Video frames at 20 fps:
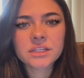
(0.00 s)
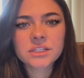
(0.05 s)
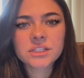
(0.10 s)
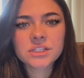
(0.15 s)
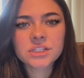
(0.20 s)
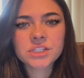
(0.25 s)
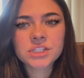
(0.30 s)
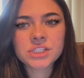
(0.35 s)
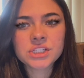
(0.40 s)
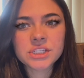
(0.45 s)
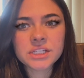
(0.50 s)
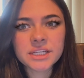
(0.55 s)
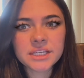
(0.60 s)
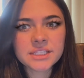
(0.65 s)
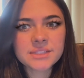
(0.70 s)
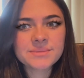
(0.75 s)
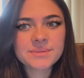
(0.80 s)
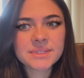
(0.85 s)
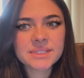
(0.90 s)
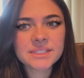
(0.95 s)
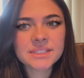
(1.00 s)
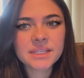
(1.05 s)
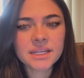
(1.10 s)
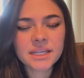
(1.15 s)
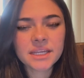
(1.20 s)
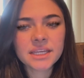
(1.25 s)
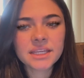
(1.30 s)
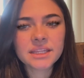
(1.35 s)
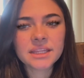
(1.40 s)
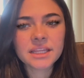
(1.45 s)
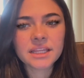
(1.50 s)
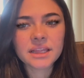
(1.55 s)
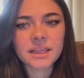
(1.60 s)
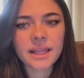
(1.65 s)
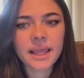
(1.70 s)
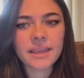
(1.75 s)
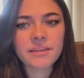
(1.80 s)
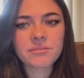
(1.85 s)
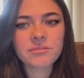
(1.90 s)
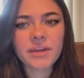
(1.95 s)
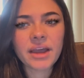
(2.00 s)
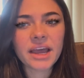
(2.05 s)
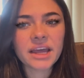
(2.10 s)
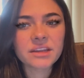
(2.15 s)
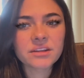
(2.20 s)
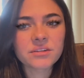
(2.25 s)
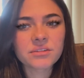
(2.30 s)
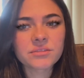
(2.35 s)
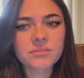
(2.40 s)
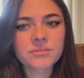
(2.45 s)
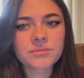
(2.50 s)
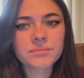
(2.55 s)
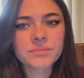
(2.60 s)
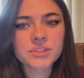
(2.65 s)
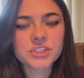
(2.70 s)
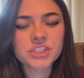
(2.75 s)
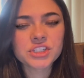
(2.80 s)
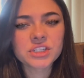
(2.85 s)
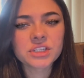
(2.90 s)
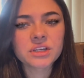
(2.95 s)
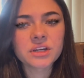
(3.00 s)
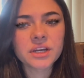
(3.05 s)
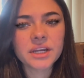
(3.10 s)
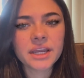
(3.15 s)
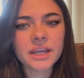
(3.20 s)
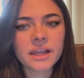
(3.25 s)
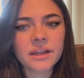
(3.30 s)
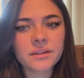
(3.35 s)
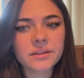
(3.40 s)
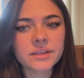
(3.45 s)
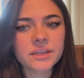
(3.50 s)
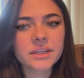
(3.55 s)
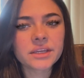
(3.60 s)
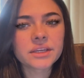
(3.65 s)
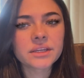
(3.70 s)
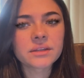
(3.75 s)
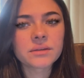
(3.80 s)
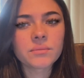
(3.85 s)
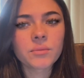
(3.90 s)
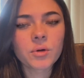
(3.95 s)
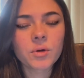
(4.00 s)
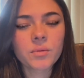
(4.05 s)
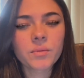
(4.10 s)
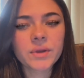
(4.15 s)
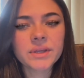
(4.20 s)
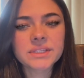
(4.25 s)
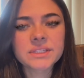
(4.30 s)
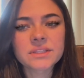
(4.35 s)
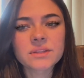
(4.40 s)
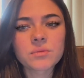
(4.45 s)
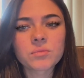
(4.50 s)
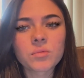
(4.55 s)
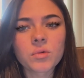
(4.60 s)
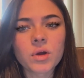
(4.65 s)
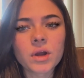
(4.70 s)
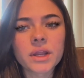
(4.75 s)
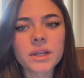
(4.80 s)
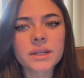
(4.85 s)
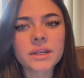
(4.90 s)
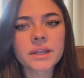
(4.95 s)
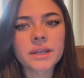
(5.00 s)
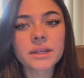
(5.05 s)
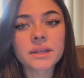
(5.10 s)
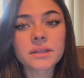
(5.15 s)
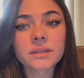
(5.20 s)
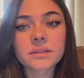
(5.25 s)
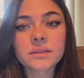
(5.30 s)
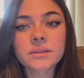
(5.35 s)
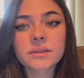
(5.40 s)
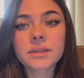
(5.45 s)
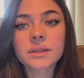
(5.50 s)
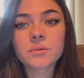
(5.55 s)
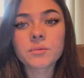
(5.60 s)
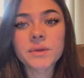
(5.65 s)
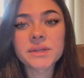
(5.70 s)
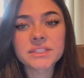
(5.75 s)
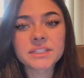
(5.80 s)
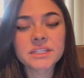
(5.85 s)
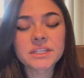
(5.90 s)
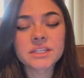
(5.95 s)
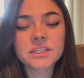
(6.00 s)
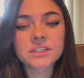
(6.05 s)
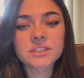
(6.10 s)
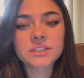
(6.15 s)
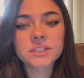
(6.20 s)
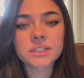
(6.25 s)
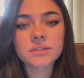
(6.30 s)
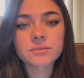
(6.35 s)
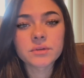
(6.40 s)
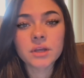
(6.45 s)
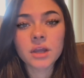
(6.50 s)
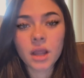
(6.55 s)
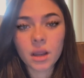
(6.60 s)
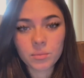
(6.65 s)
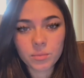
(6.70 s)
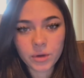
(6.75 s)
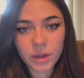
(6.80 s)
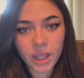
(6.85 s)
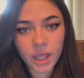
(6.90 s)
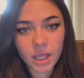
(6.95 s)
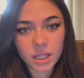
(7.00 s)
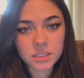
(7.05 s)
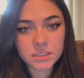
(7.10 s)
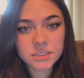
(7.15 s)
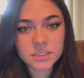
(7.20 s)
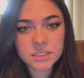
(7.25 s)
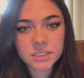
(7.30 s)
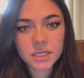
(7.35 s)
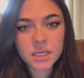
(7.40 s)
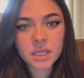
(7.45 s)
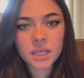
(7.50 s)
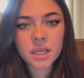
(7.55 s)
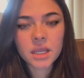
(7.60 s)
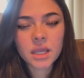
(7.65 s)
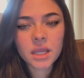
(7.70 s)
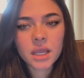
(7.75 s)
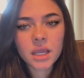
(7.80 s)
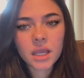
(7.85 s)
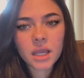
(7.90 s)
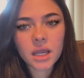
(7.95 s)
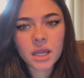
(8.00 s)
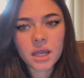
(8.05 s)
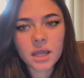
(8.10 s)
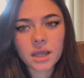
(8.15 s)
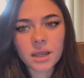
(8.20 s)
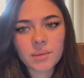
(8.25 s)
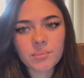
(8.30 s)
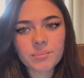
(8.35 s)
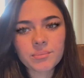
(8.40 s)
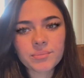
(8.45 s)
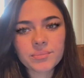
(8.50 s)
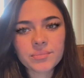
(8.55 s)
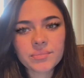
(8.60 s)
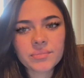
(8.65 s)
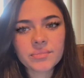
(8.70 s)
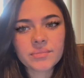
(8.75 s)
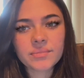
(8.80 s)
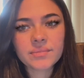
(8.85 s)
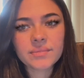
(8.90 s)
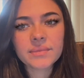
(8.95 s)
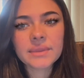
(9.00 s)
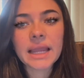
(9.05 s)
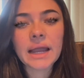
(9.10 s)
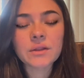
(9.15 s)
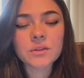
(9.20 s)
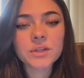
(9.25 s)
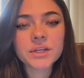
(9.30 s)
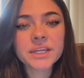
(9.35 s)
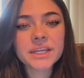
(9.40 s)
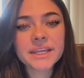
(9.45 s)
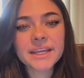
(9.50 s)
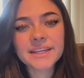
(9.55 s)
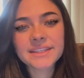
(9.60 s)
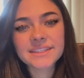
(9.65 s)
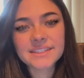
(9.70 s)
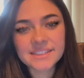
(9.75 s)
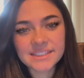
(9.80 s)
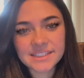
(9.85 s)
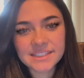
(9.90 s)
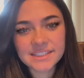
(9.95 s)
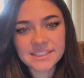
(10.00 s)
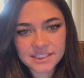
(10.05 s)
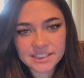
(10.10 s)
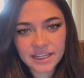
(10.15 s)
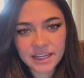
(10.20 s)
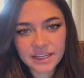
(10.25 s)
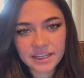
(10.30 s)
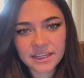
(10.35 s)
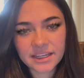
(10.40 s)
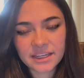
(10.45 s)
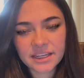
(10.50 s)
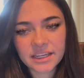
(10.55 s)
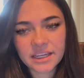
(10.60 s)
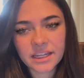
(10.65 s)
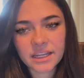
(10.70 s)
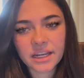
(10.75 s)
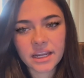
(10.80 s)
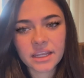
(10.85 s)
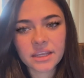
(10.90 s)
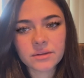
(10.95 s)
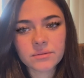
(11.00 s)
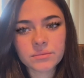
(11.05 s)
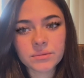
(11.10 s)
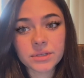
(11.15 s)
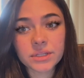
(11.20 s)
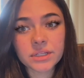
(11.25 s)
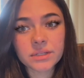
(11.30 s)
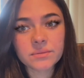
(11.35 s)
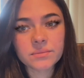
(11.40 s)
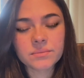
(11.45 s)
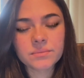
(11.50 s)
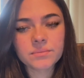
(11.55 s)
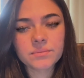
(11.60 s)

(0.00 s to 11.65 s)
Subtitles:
she has been sucking the life out of Machine Gun Kelly in more ways than one, and in ways that he doesn't even comprehend. Now looking at this as a psychic, and I could read